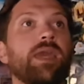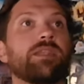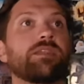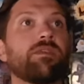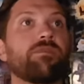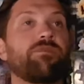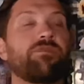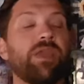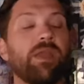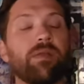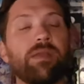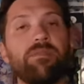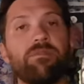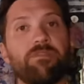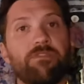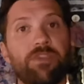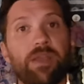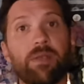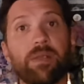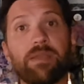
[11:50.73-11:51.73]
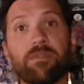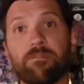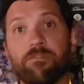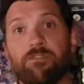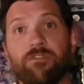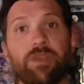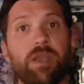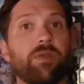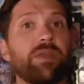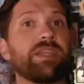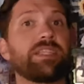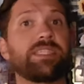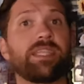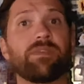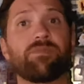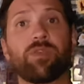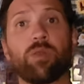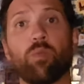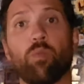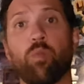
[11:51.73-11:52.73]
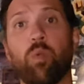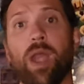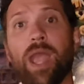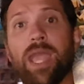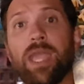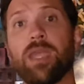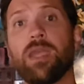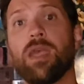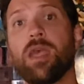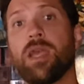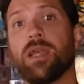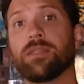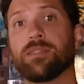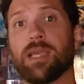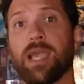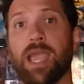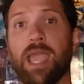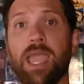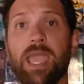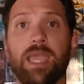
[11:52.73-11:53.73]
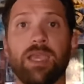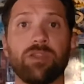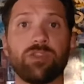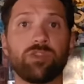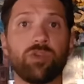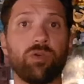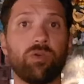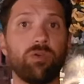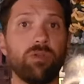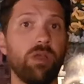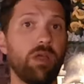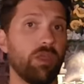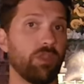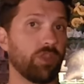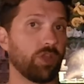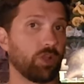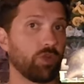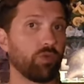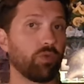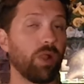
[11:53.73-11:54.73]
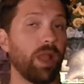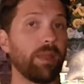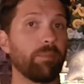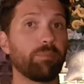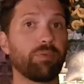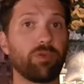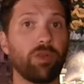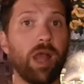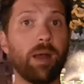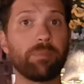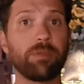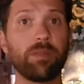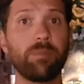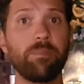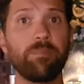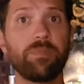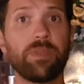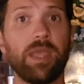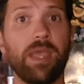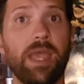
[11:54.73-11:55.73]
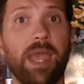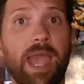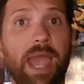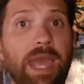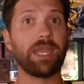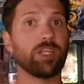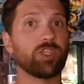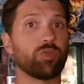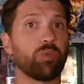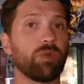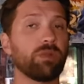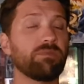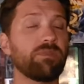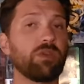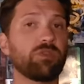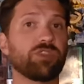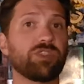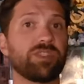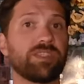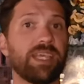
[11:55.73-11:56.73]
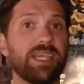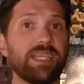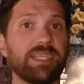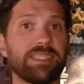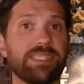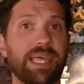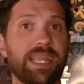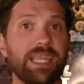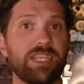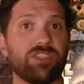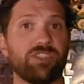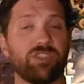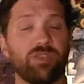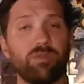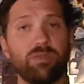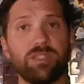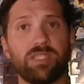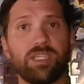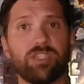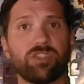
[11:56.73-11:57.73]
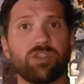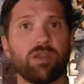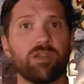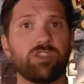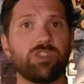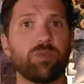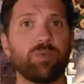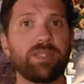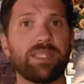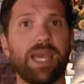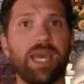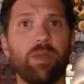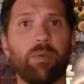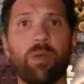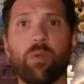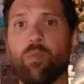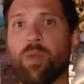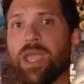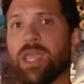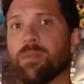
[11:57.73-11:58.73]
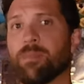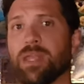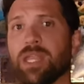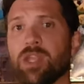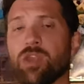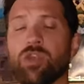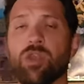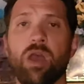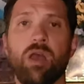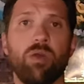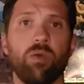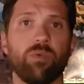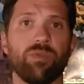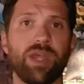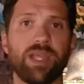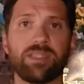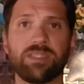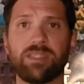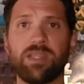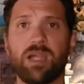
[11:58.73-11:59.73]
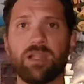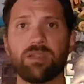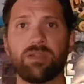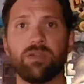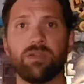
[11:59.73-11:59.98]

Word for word: It is a very, very, very different way to handle the crime problem. And it's one of those things that as soon as he started doing that, I went, wait a minute, no, that's not